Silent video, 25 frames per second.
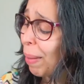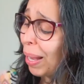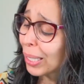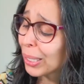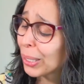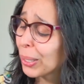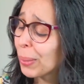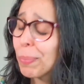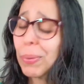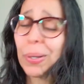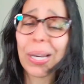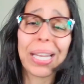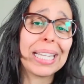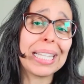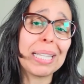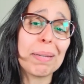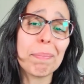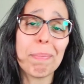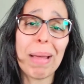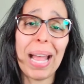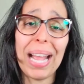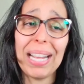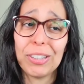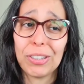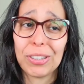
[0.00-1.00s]
accumulating
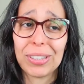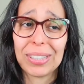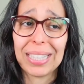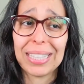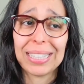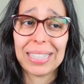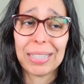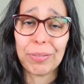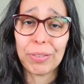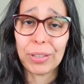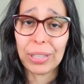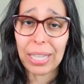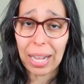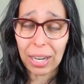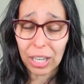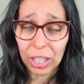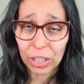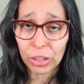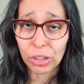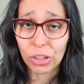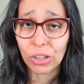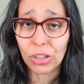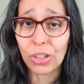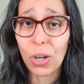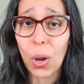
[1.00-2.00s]
badges as if that
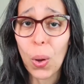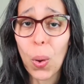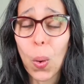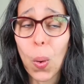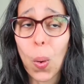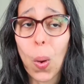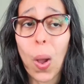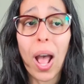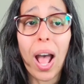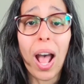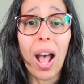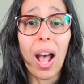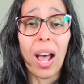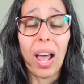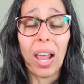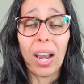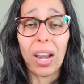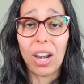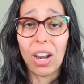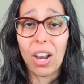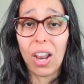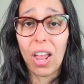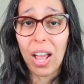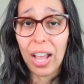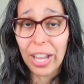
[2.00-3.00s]
could show a
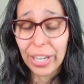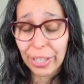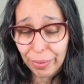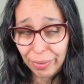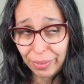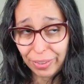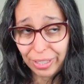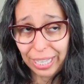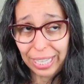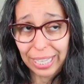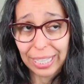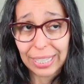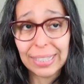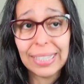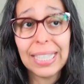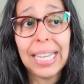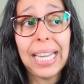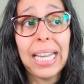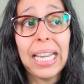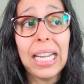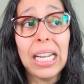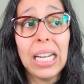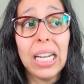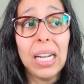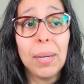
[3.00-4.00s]
lot of things,
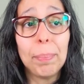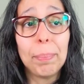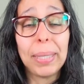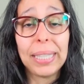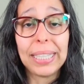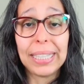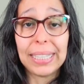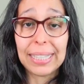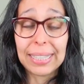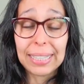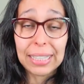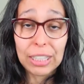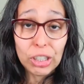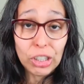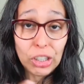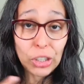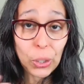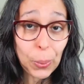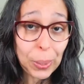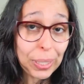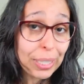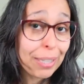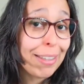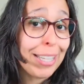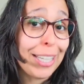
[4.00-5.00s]
but it doesn't
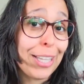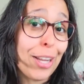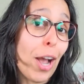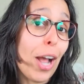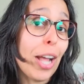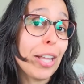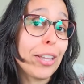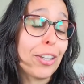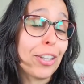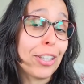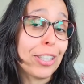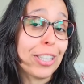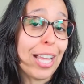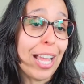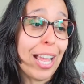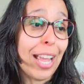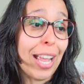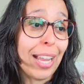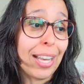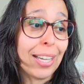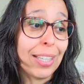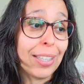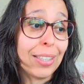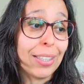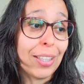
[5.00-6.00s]
show anything other
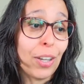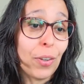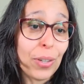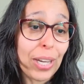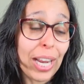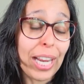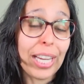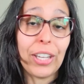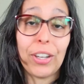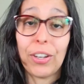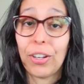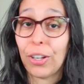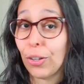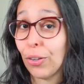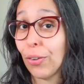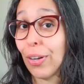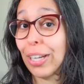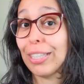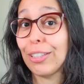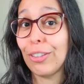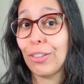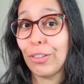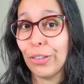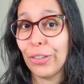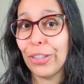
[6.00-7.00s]
than, okay, you're a
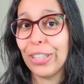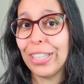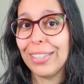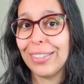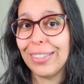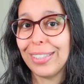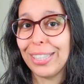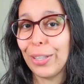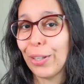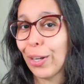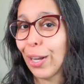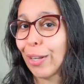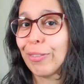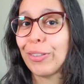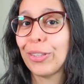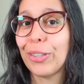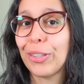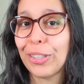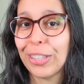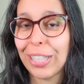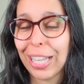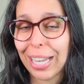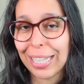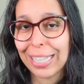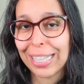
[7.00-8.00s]
great student. You love to
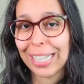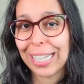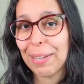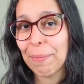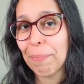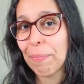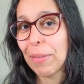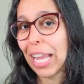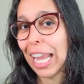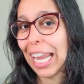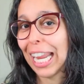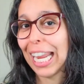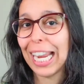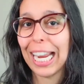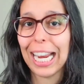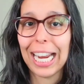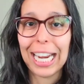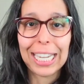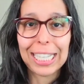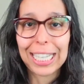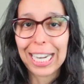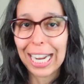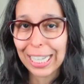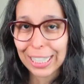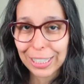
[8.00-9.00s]
study.
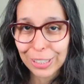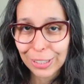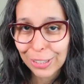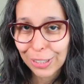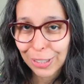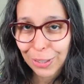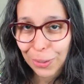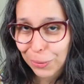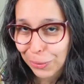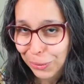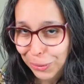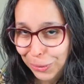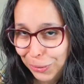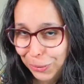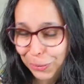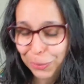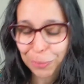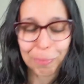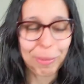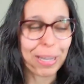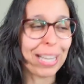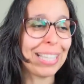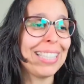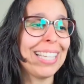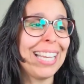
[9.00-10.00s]
And I do so too,
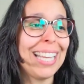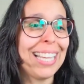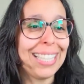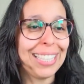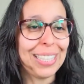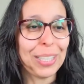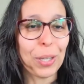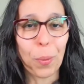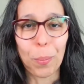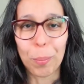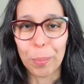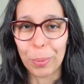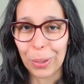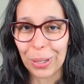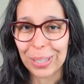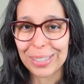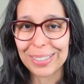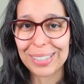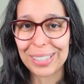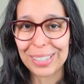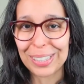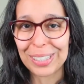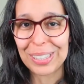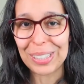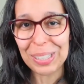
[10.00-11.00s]
but you know, books
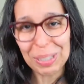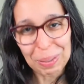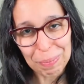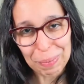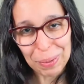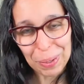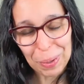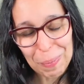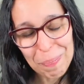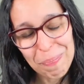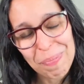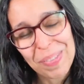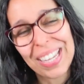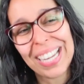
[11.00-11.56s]
are cheaper.